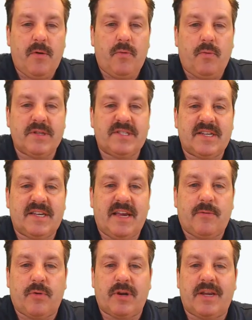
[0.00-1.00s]
Once
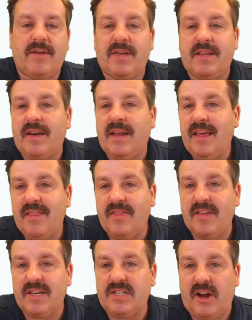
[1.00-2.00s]
again, we're given
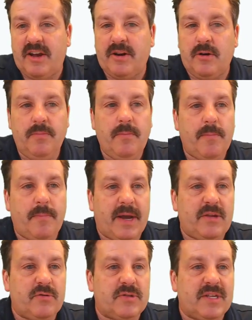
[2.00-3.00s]
the title by
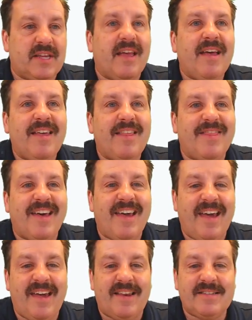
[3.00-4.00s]
using the
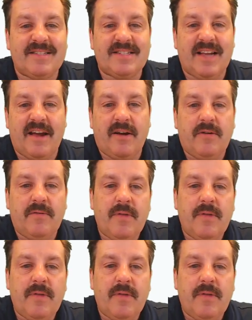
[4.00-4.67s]
heading style.